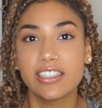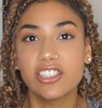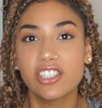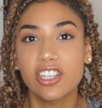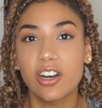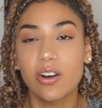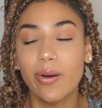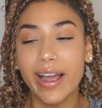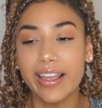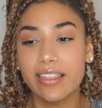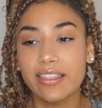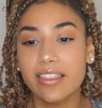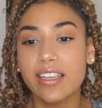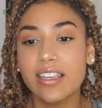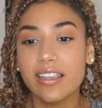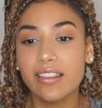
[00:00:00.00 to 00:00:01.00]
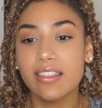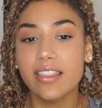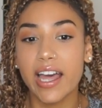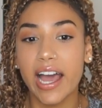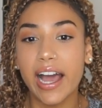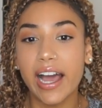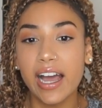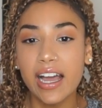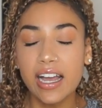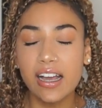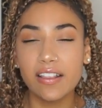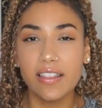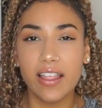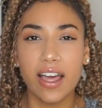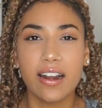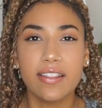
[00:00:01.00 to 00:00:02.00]
And so I think that
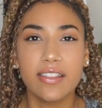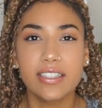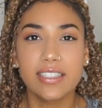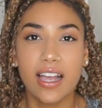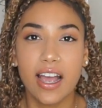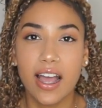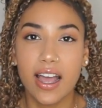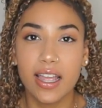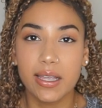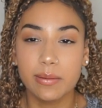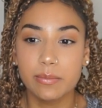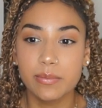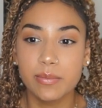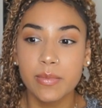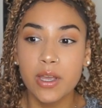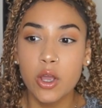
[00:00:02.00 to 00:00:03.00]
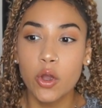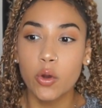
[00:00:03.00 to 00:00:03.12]
a lot of the time